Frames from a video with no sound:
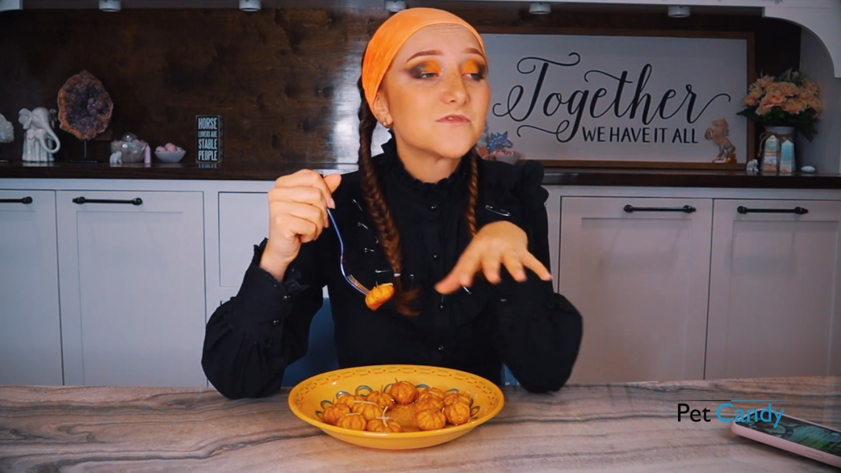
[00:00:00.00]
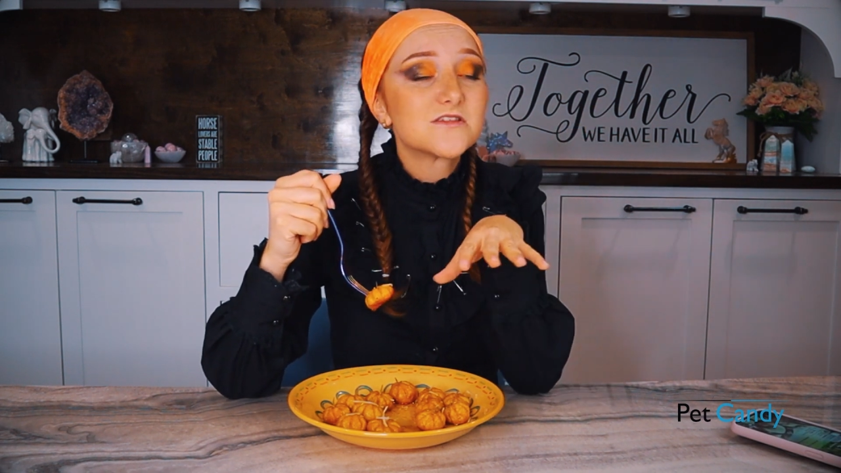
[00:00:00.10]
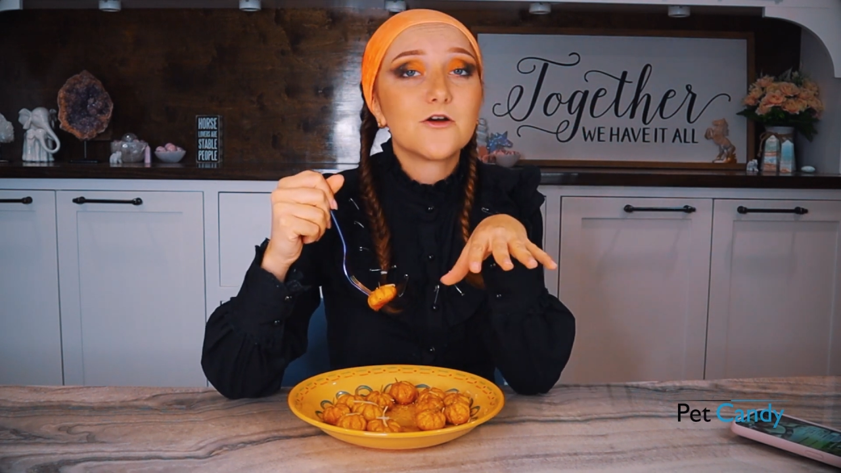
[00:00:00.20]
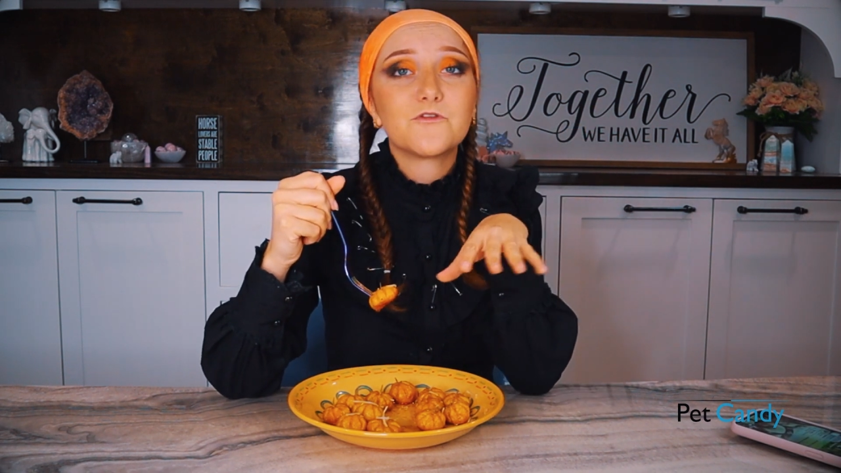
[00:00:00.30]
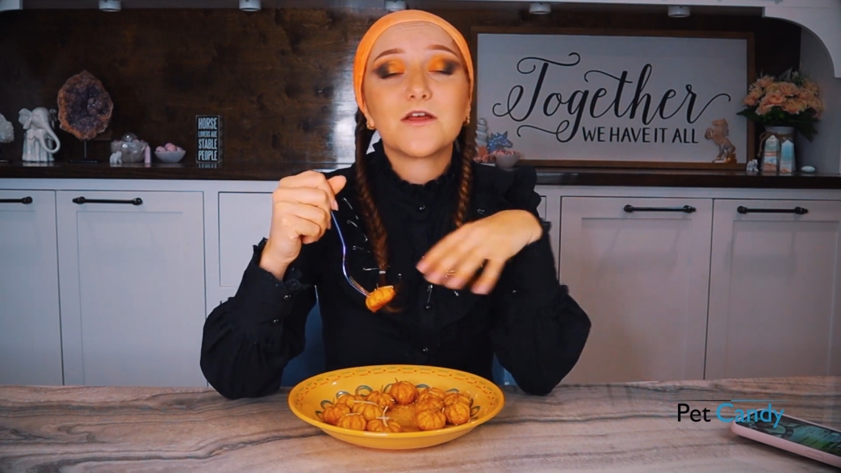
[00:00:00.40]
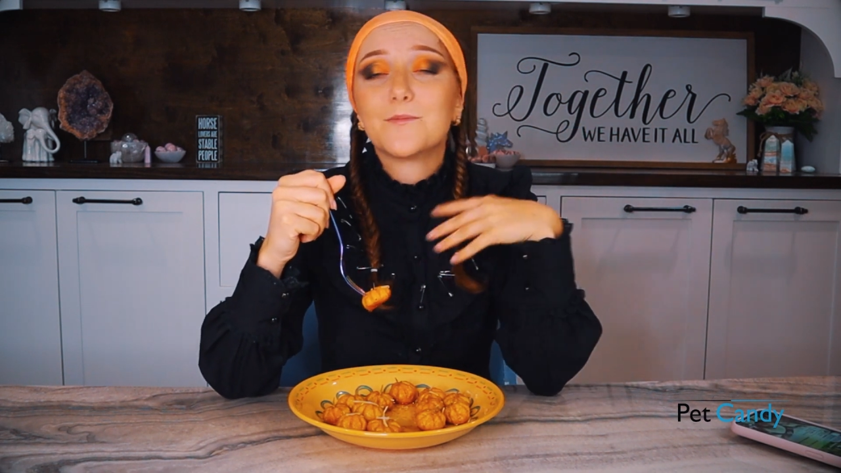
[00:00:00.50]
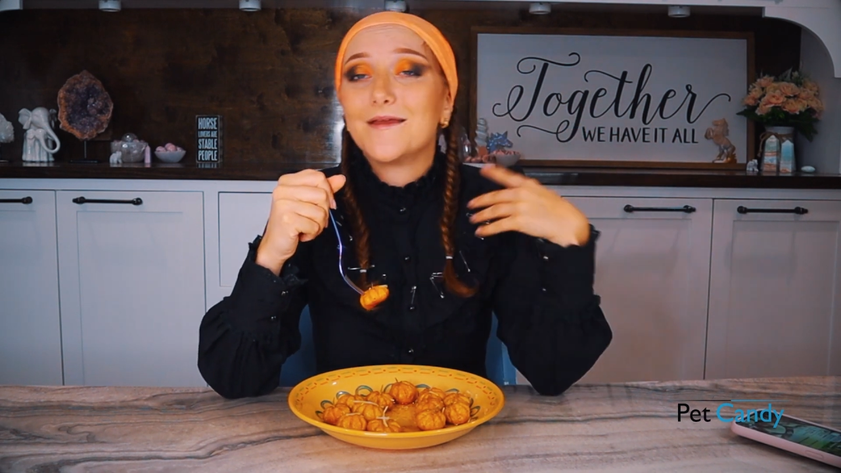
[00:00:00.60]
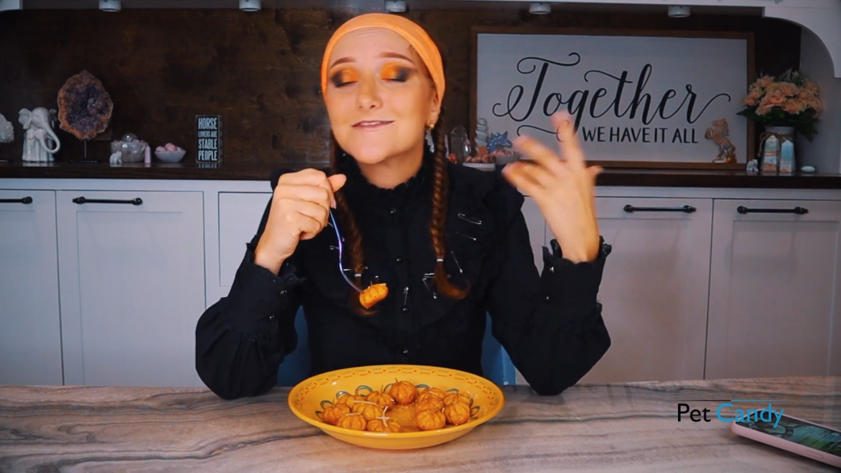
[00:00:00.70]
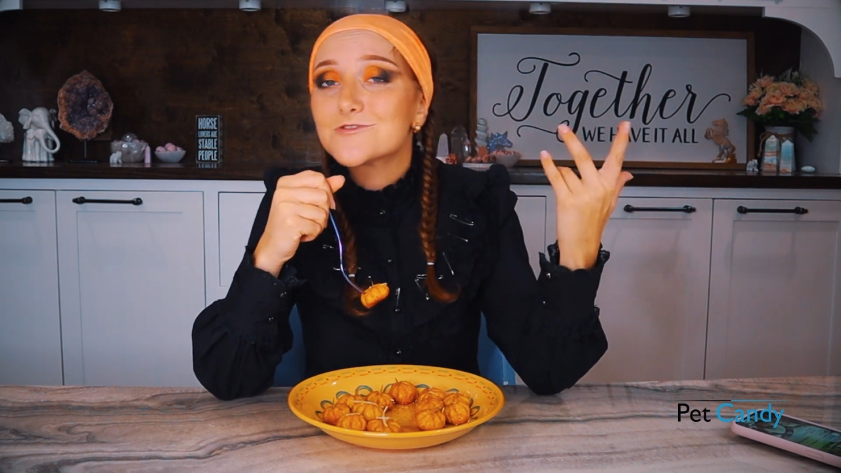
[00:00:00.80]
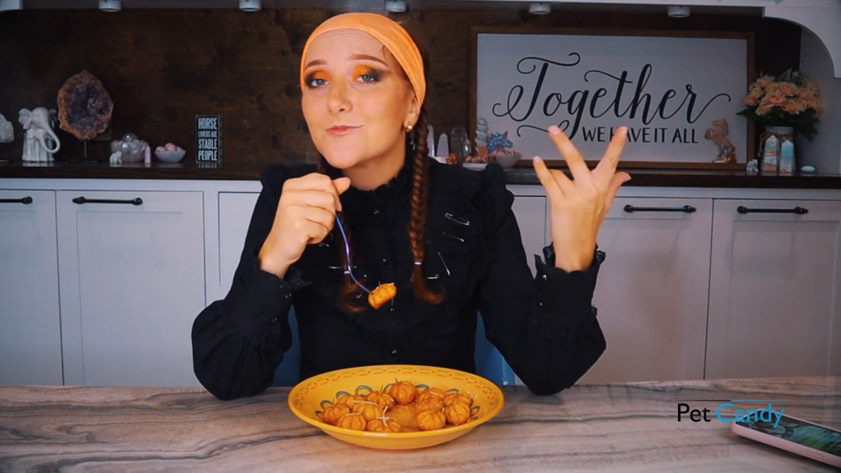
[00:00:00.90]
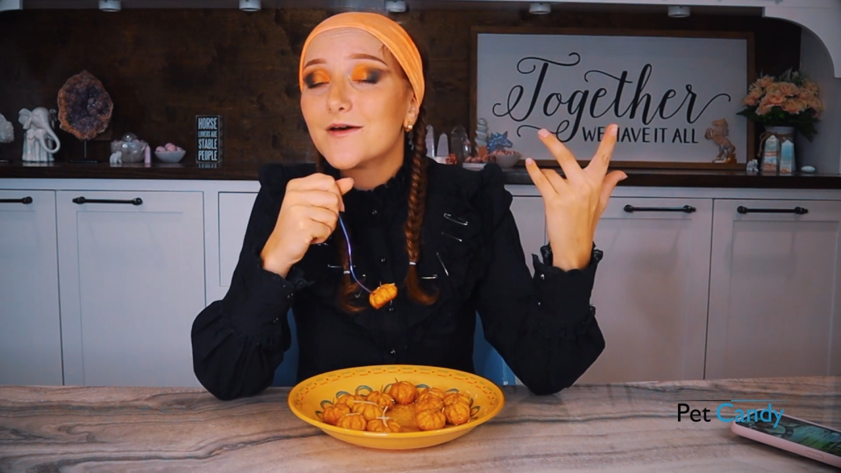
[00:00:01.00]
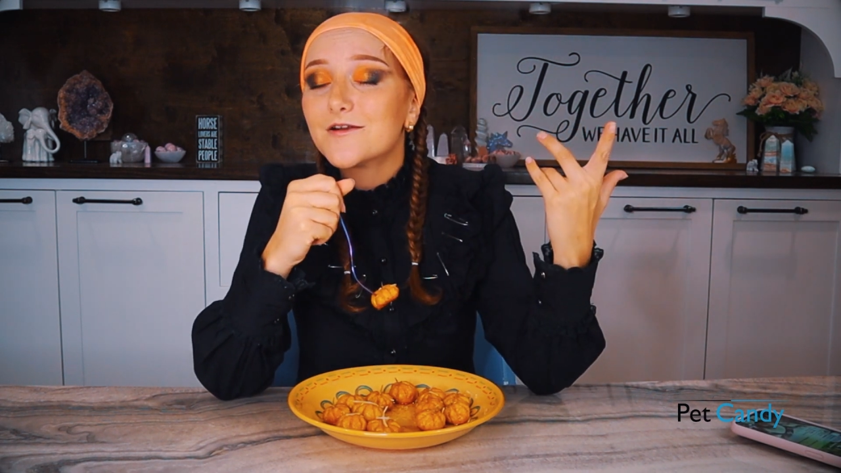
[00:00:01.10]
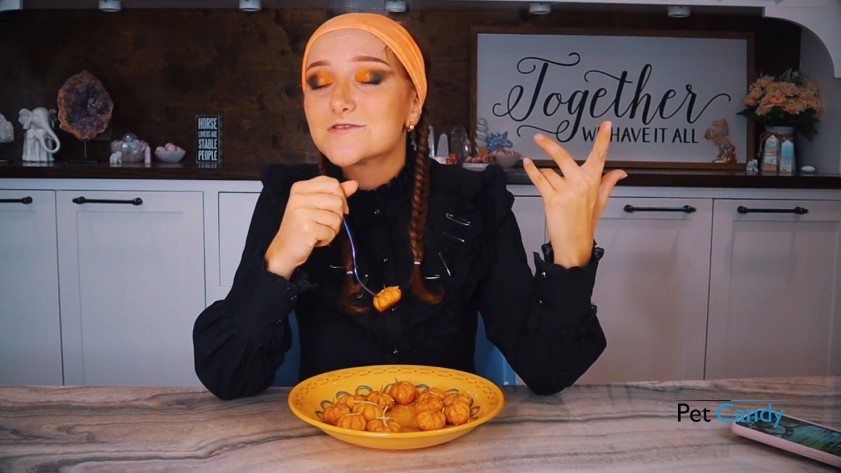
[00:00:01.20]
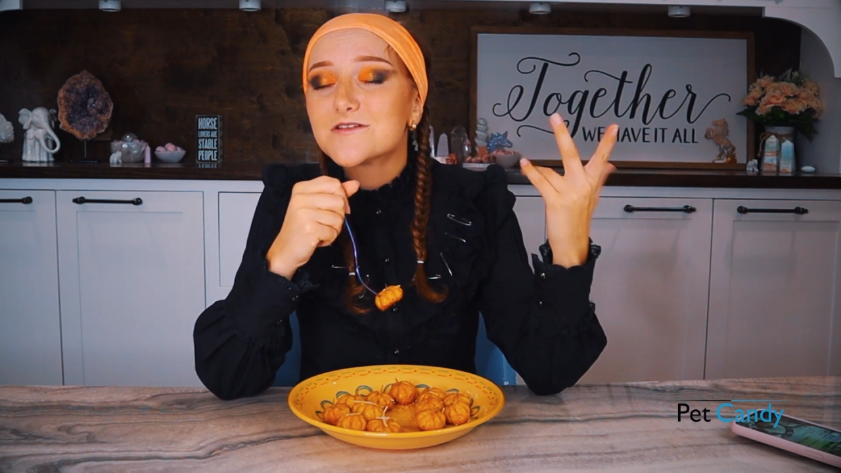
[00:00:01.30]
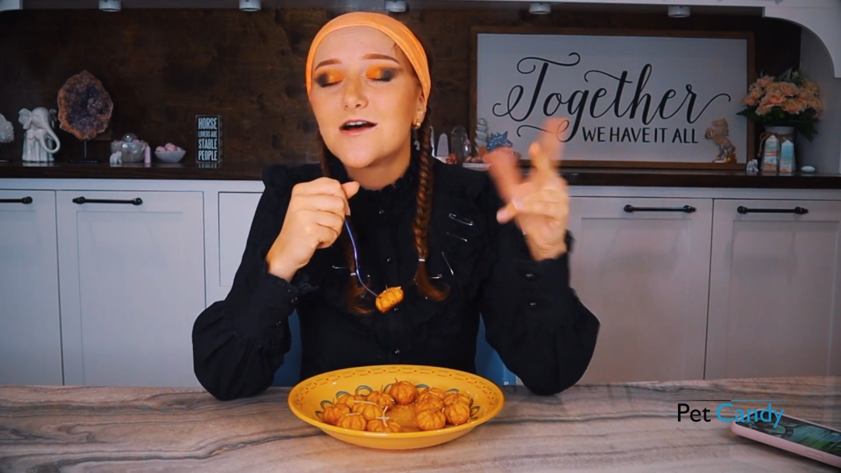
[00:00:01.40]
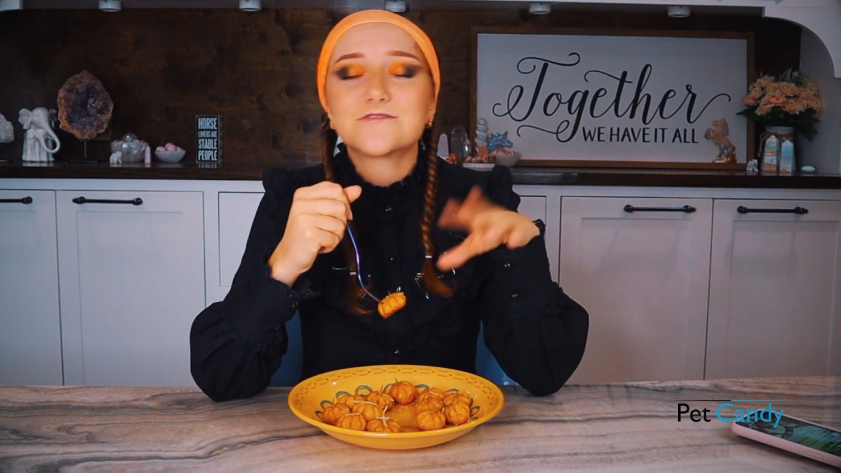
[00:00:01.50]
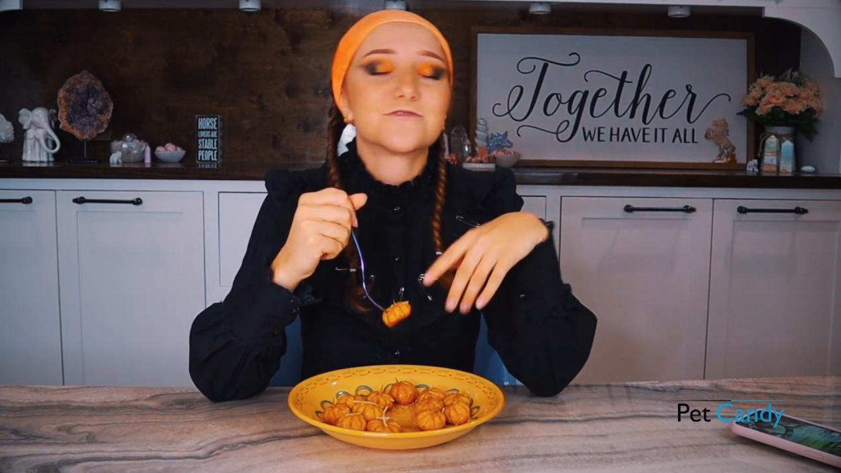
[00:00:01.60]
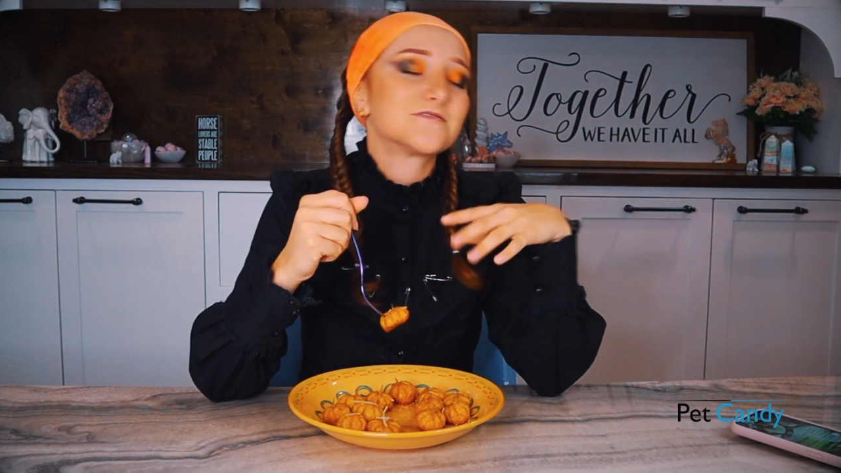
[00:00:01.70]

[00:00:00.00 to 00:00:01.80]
So if you like basil butter sauce